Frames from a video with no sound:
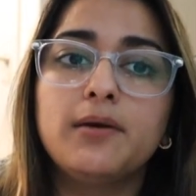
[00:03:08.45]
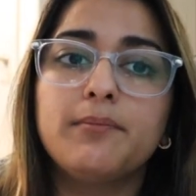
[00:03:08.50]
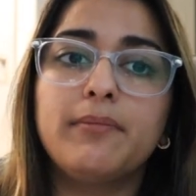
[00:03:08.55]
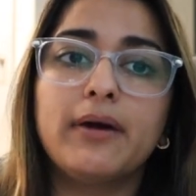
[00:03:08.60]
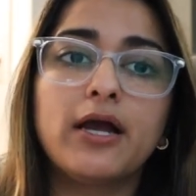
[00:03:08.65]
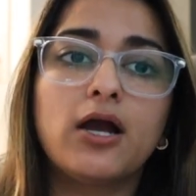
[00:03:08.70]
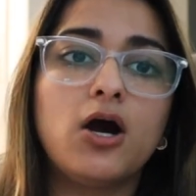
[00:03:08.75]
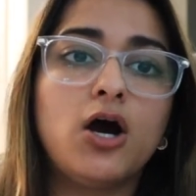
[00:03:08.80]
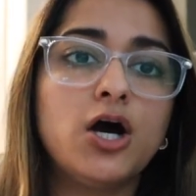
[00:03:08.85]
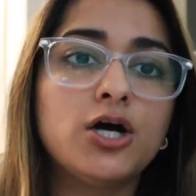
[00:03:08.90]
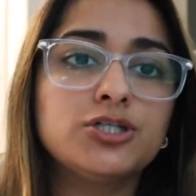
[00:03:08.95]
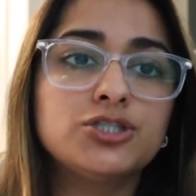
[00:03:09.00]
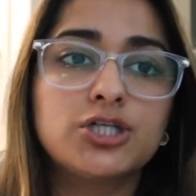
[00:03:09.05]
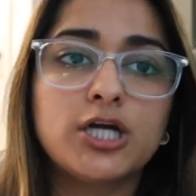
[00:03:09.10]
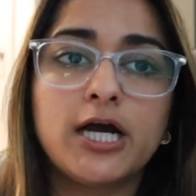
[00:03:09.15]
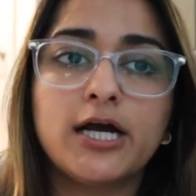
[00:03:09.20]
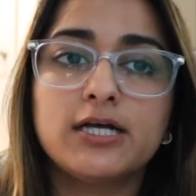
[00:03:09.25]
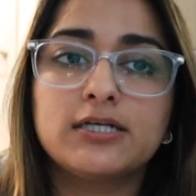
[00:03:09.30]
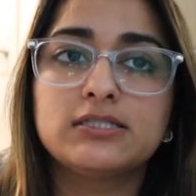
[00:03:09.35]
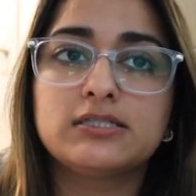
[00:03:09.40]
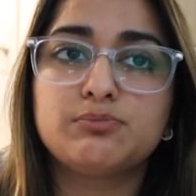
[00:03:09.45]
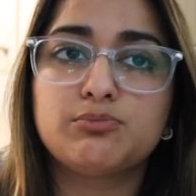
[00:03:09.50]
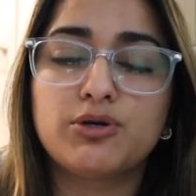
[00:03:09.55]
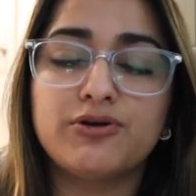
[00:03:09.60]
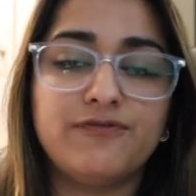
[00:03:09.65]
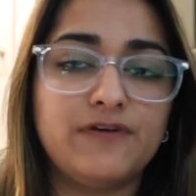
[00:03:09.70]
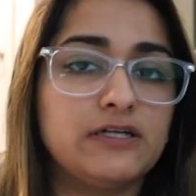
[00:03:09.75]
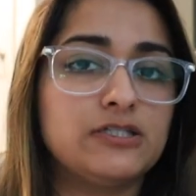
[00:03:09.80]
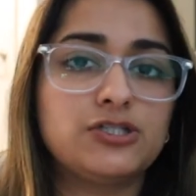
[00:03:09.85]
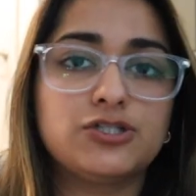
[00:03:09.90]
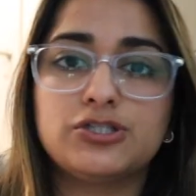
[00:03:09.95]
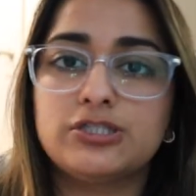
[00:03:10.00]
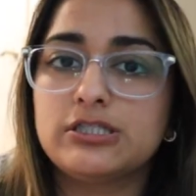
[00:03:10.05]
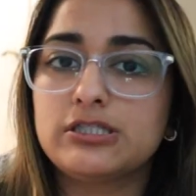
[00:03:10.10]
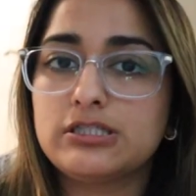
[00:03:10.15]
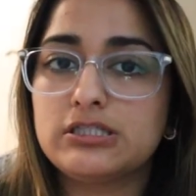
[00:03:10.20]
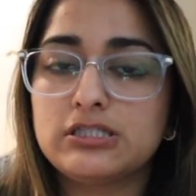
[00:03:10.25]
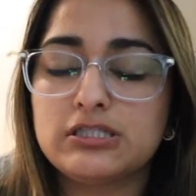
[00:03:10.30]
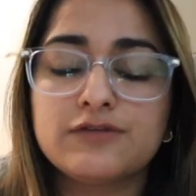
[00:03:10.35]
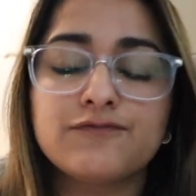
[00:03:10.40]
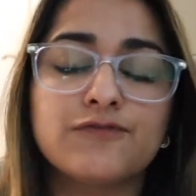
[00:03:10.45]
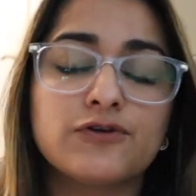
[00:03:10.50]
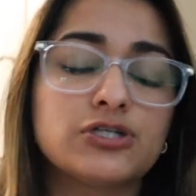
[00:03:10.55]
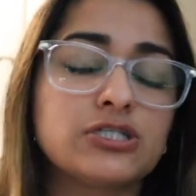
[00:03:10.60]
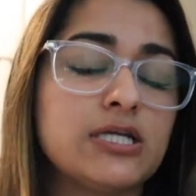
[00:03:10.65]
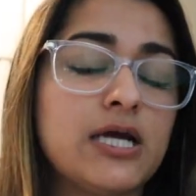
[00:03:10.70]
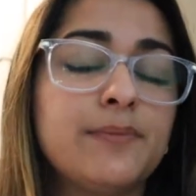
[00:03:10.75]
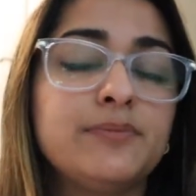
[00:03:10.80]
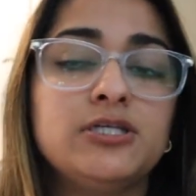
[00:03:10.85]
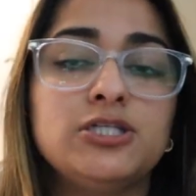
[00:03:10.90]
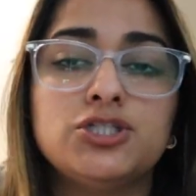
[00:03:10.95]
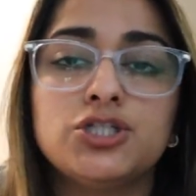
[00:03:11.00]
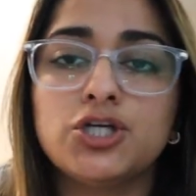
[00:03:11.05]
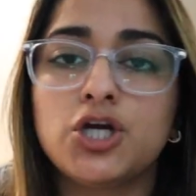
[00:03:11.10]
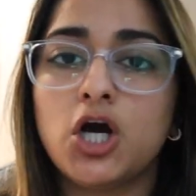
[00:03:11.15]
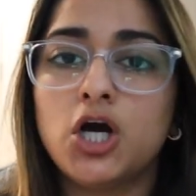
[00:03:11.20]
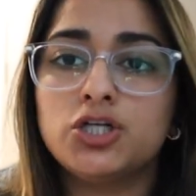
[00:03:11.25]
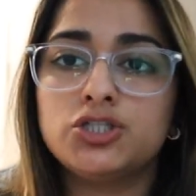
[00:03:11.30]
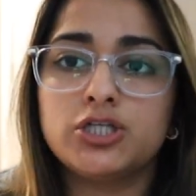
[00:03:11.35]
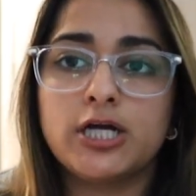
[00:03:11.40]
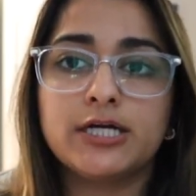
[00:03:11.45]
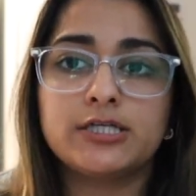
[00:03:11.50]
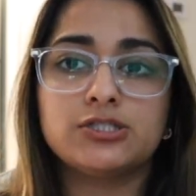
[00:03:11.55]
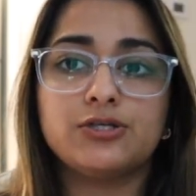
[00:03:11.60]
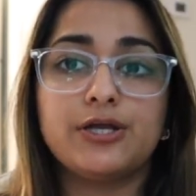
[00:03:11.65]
my contracts professor, this is his first time teaching contracts,